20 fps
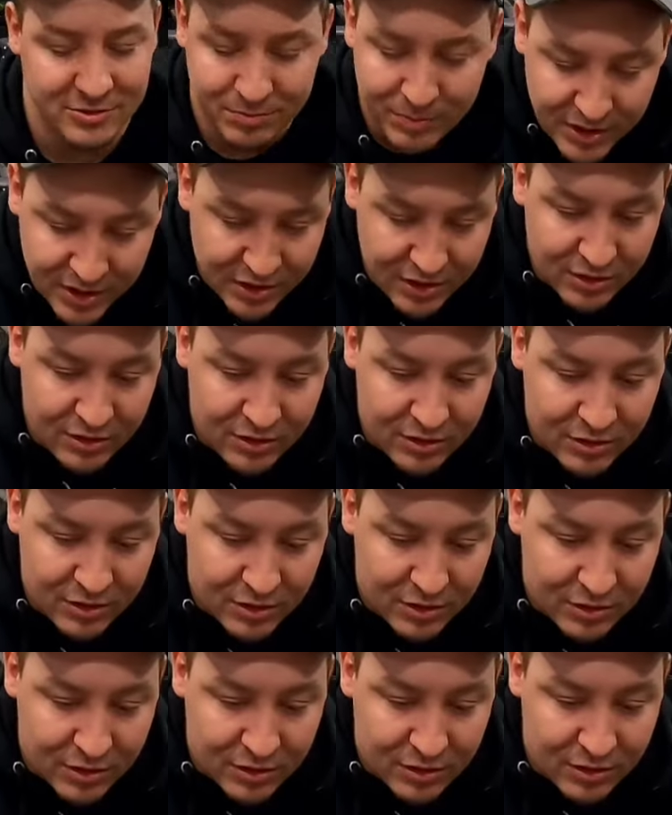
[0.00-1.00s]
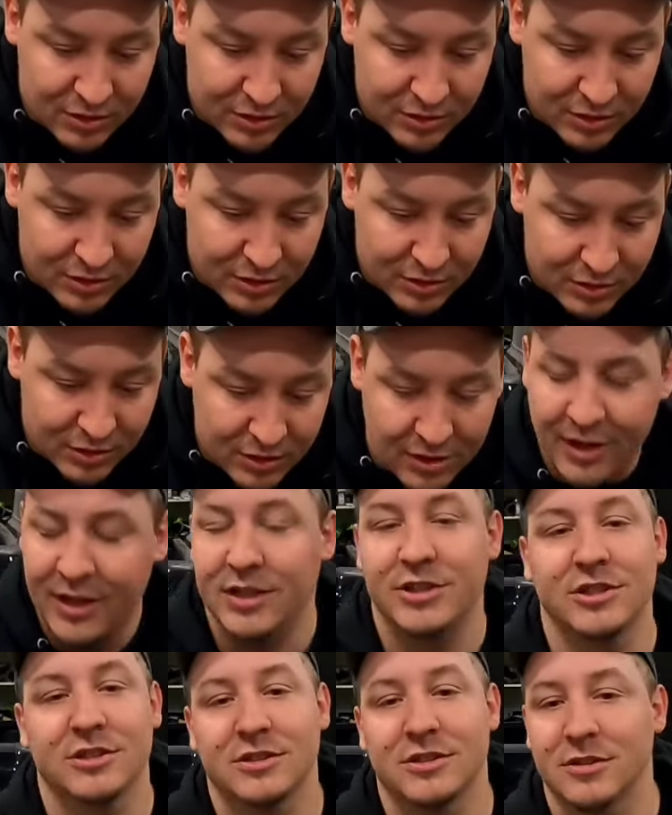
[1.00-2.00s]
and
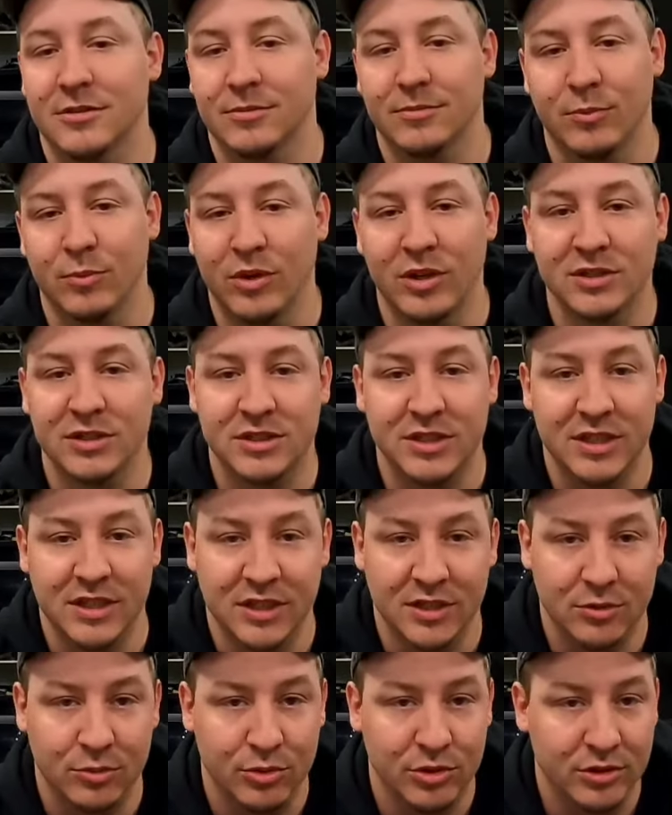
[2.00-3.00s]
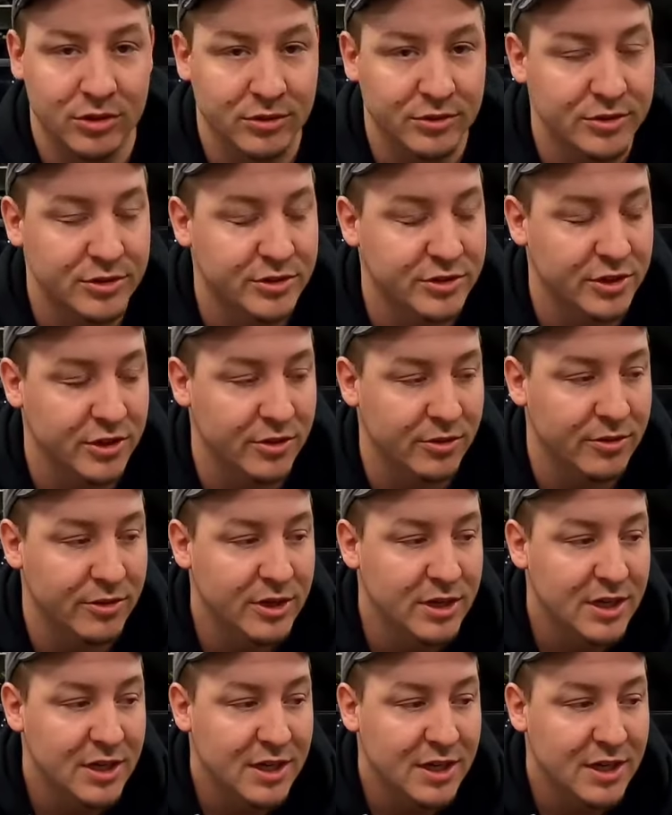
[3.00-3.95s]
it's just the worst thing in the world. So